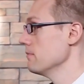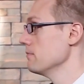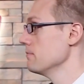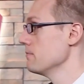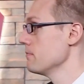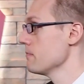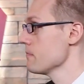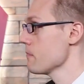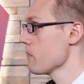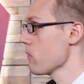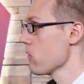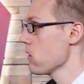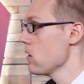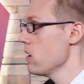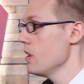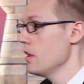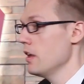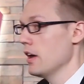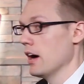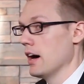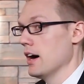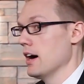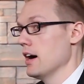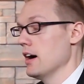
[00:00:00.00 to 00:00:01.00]
Right.
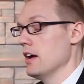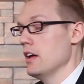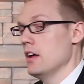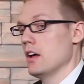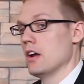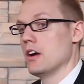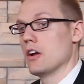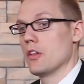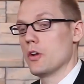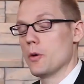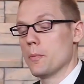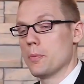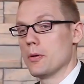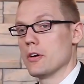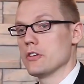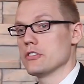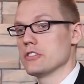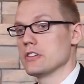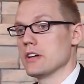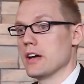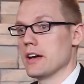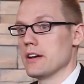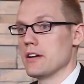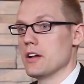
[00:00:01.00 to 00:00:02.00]
Uh, another
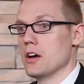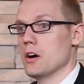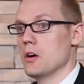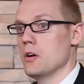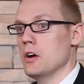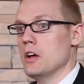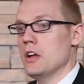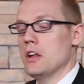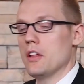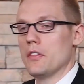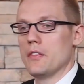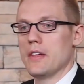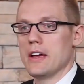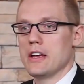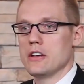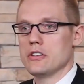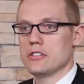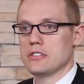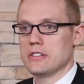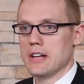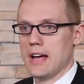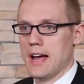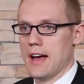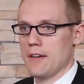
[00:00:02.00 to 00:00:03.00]
person I know, they
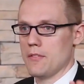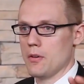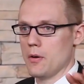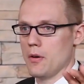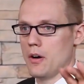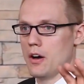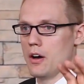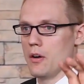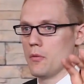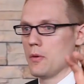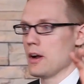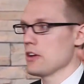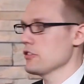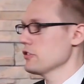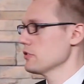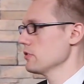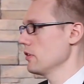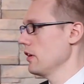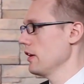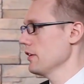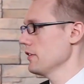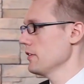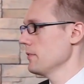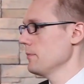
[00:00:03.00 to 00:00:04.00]
used to have a, a
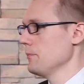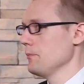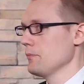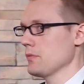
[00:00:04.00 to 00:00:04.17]
restaurant,